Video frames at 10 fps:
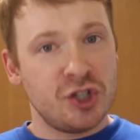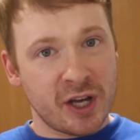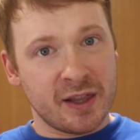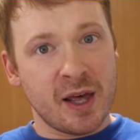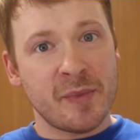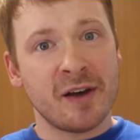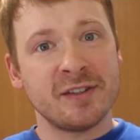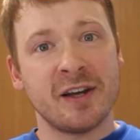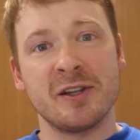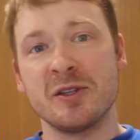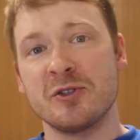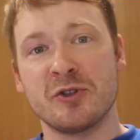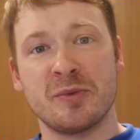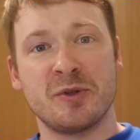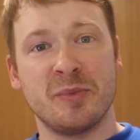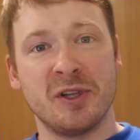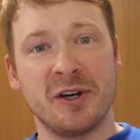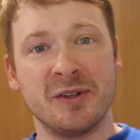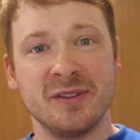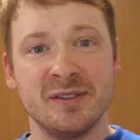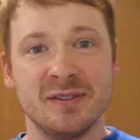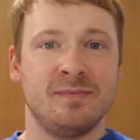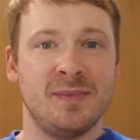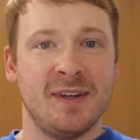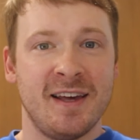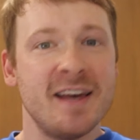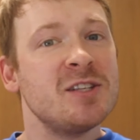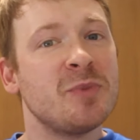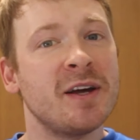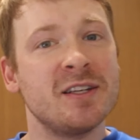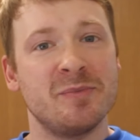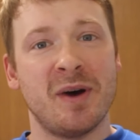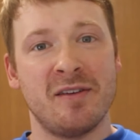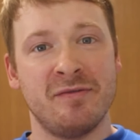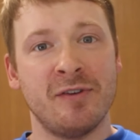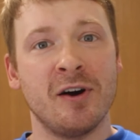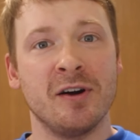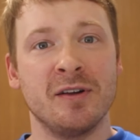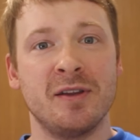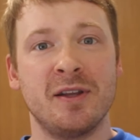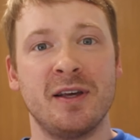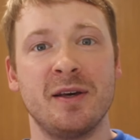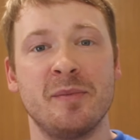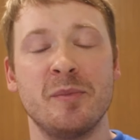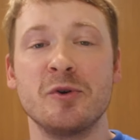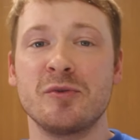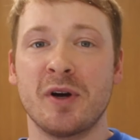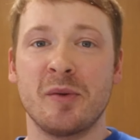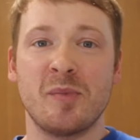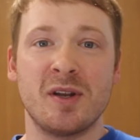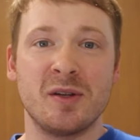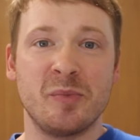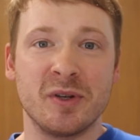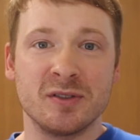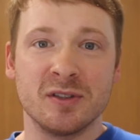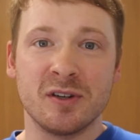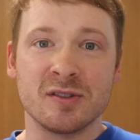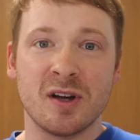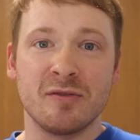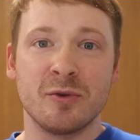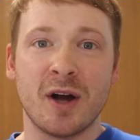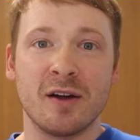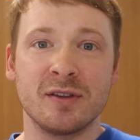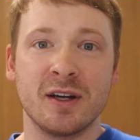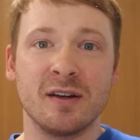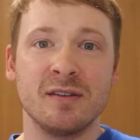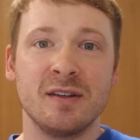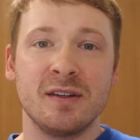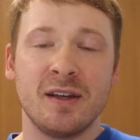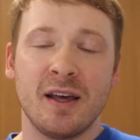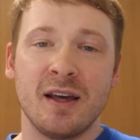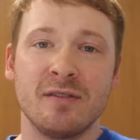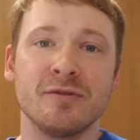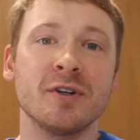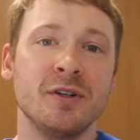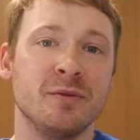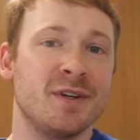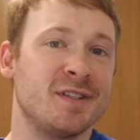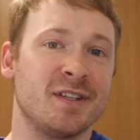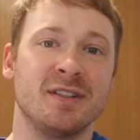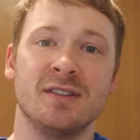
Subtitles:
check them out down in the description below. Aseprite is by far the most recommended pixel art software out there, and for good reason.